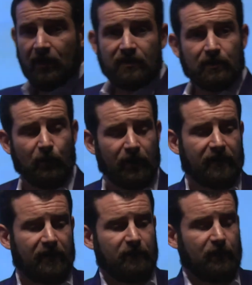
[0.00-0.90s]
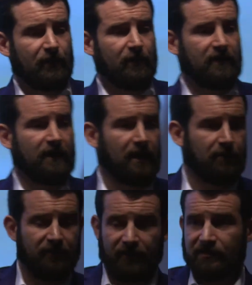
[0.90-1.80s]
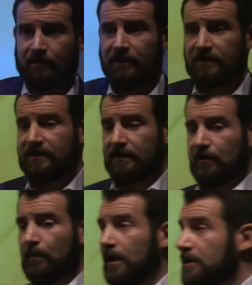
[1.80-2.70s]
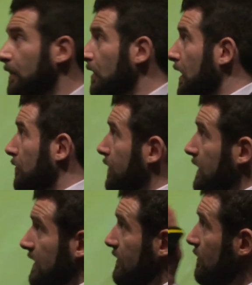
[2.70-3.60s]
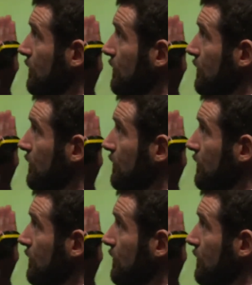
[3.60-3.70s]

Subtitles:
some work that I'm doing with Professor Mitchison in the Wireless Power Lab. Please do